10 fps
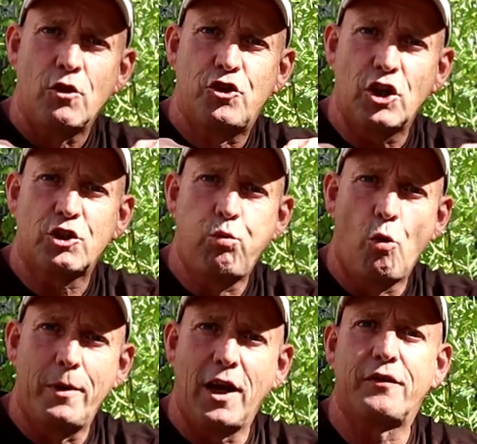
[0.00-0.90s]
just
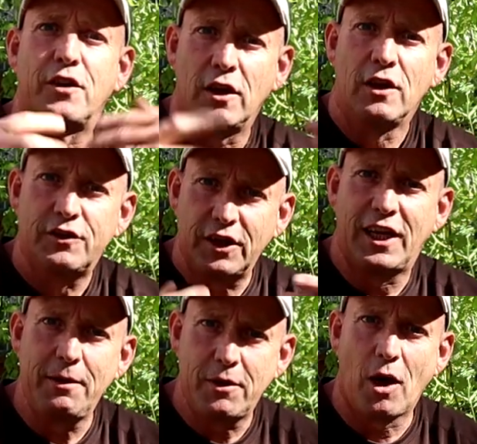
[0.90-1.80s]
warm enough to, to
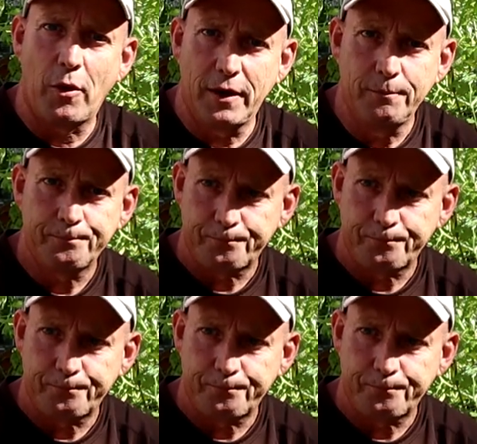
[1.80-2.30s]
keep going